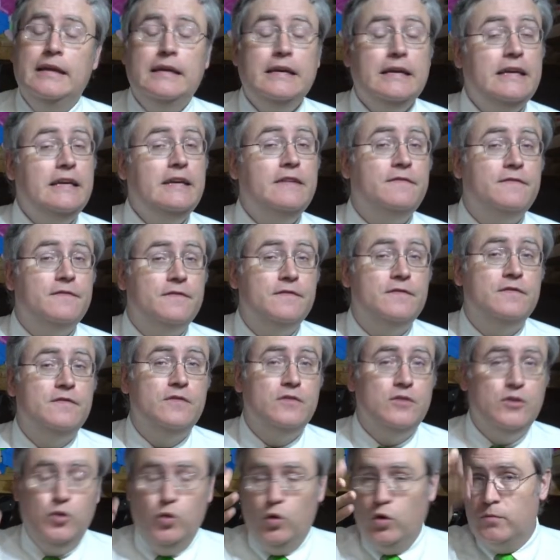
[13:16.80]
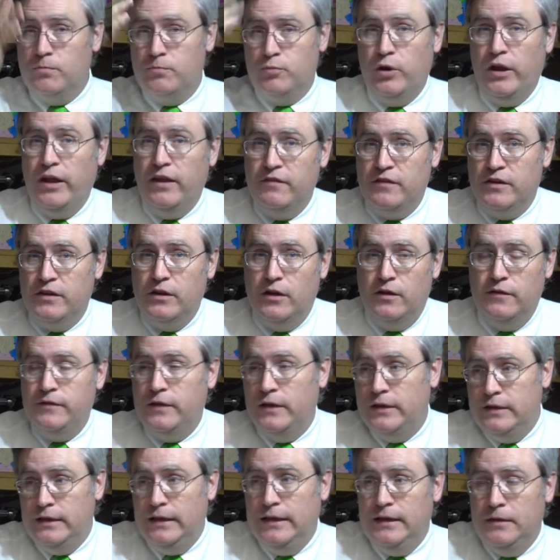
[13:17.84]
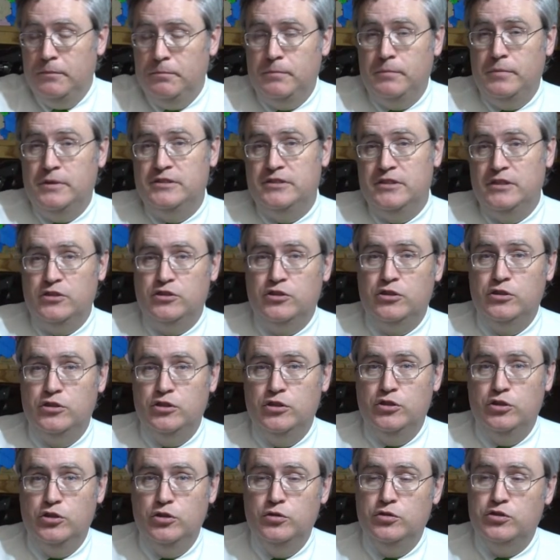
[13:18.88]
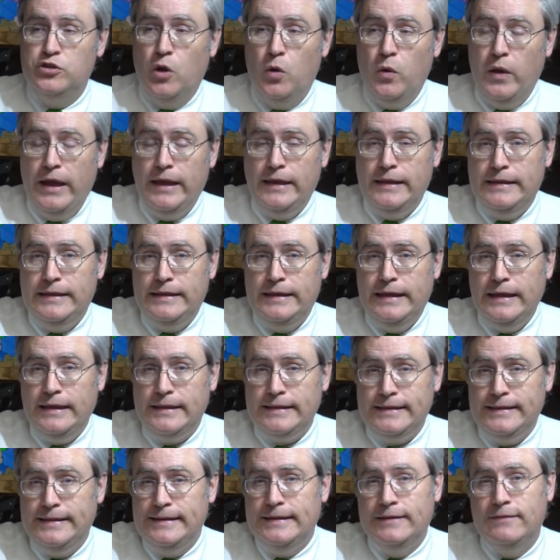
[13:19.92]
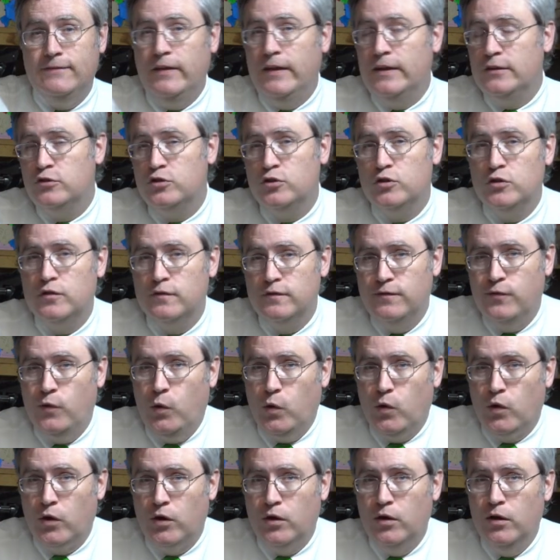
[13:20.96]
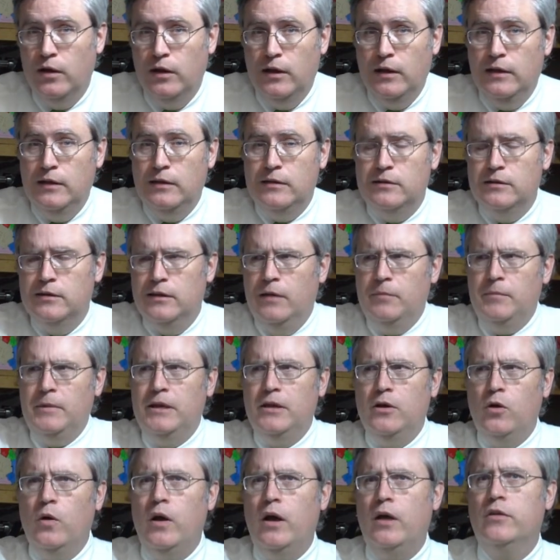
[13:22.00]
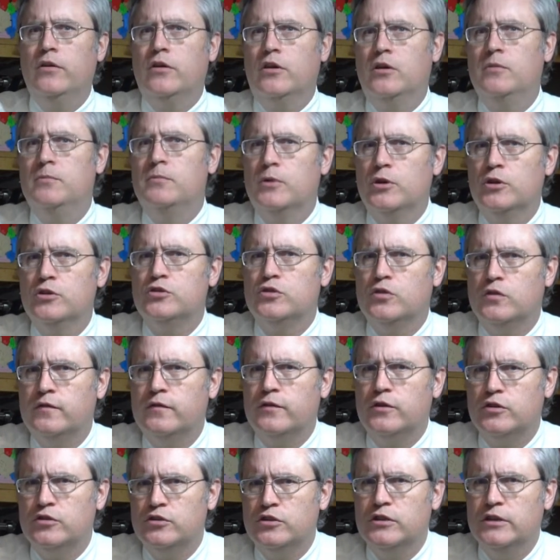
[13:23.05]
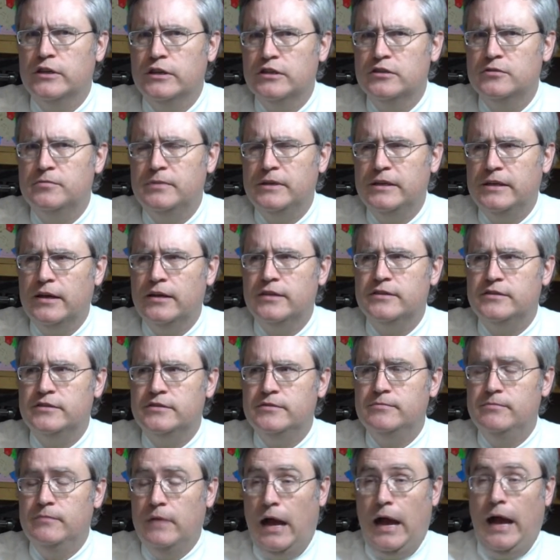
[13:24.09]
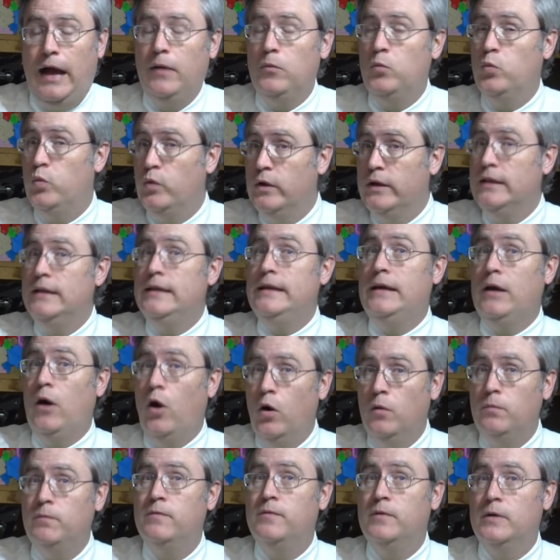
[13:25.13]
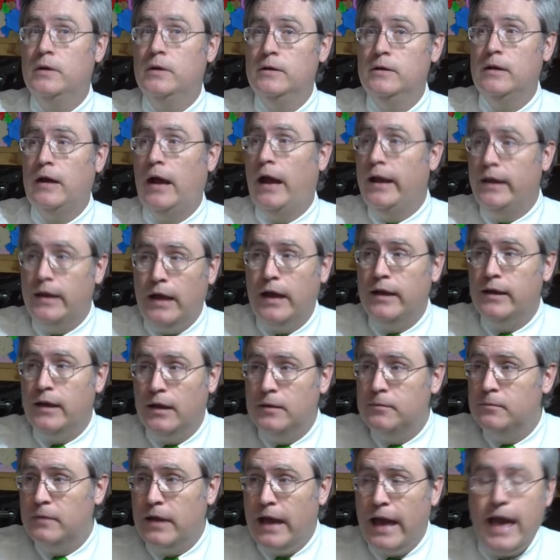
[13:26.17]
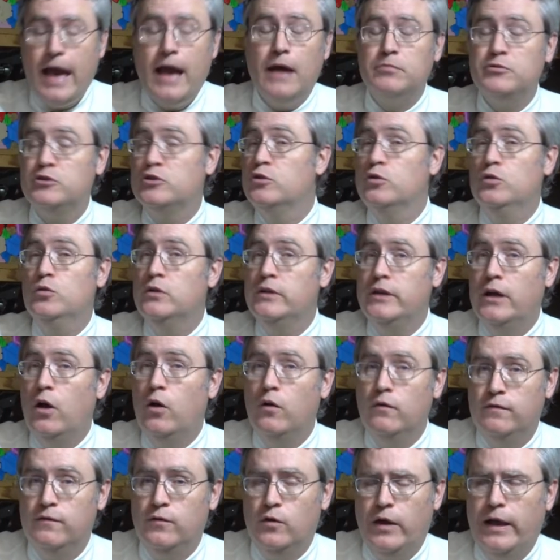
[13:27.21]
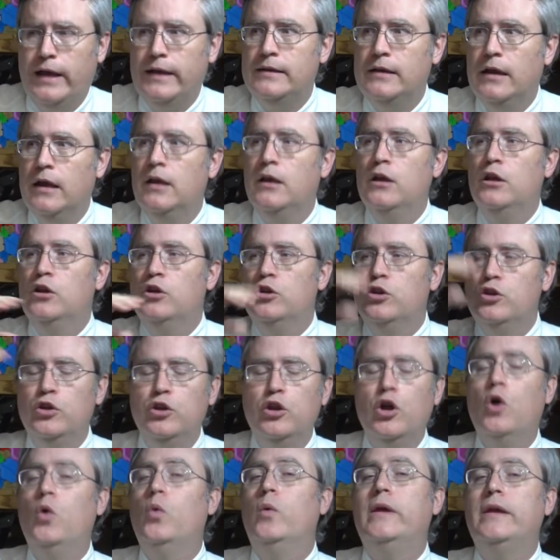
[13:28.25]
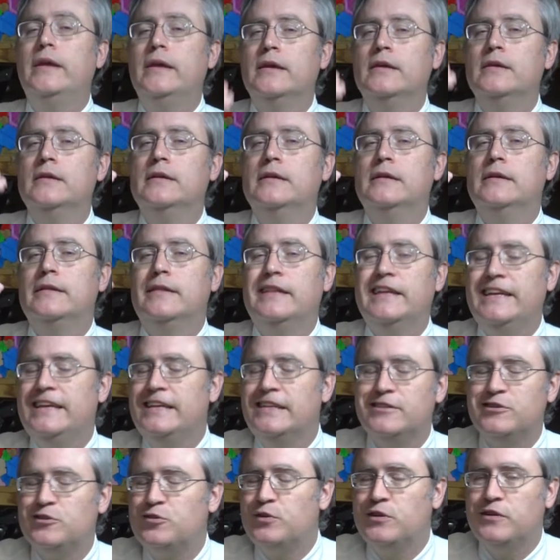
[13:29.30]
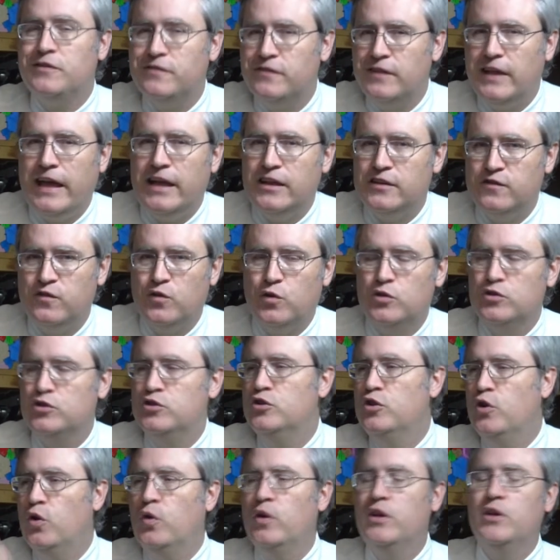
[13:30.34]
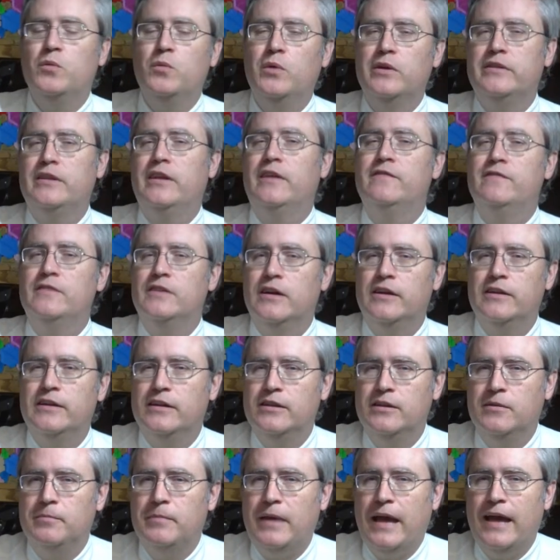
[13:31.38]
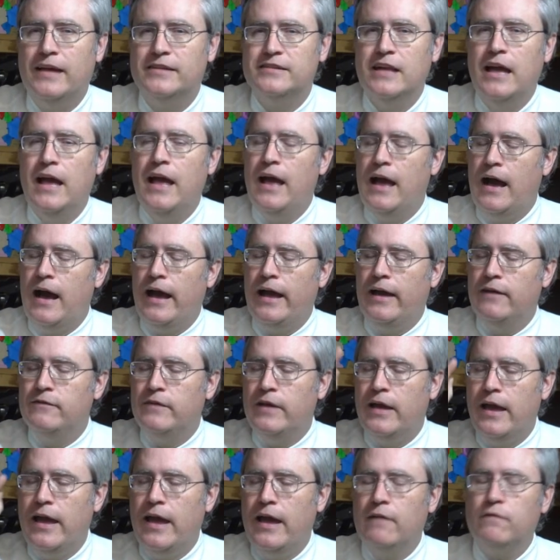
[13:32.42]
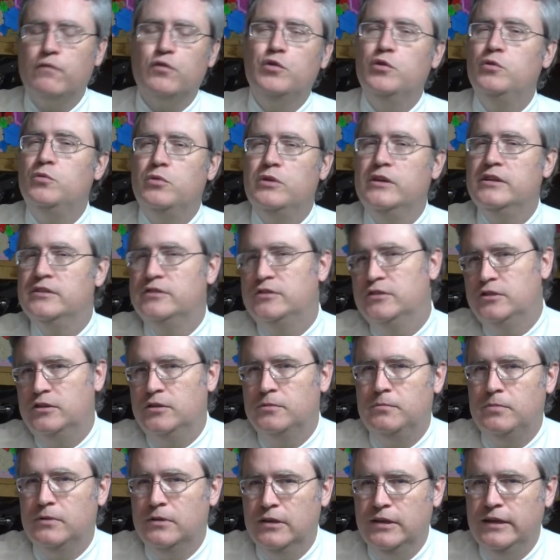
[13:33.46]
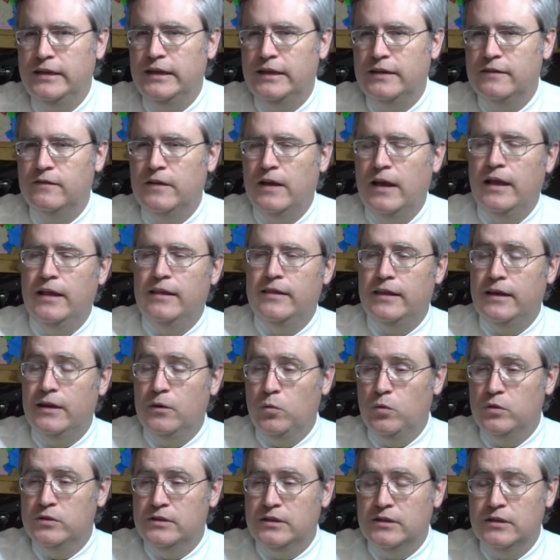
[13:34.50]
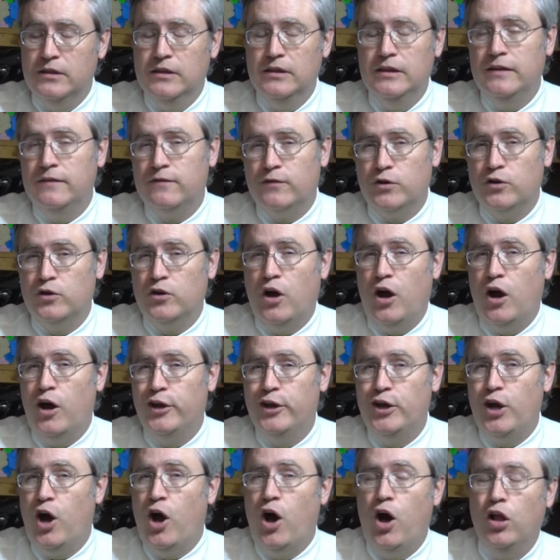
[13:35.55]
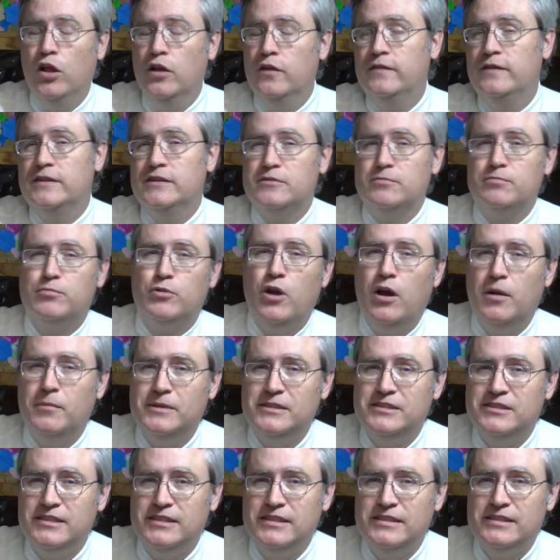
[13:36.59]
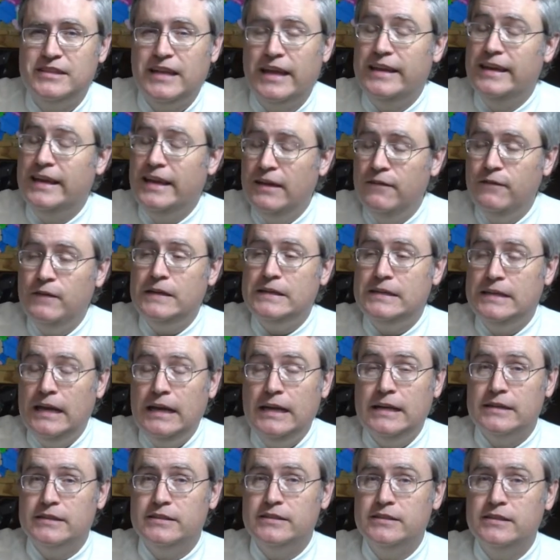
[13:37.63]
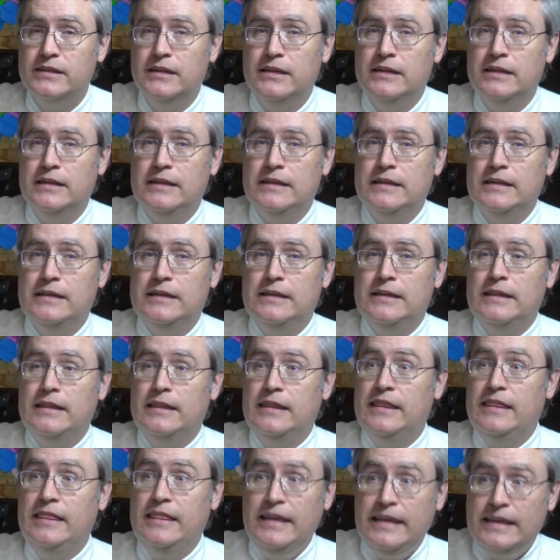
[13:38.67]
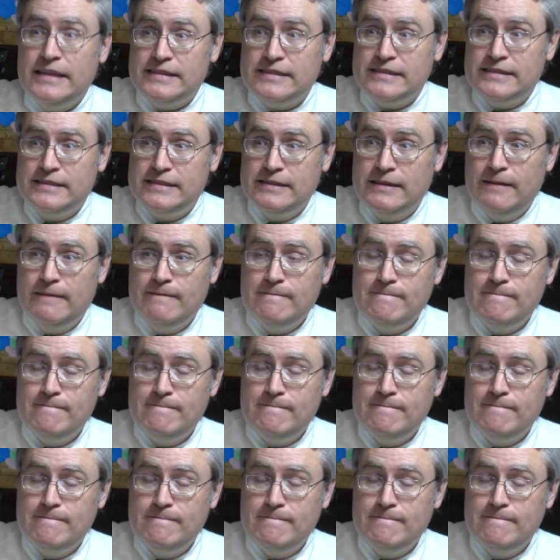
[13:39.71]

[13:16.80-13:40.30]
if you're brave enough and in a position to do so and get the Adventurer 4, let me know how the commercial version is, because I really hope, I'm absolutely hopeful. And knowing the history of FlashForge, knowing what they've done in the past, I have every reason to believe that it will deliver on all of its promises. And if it does, this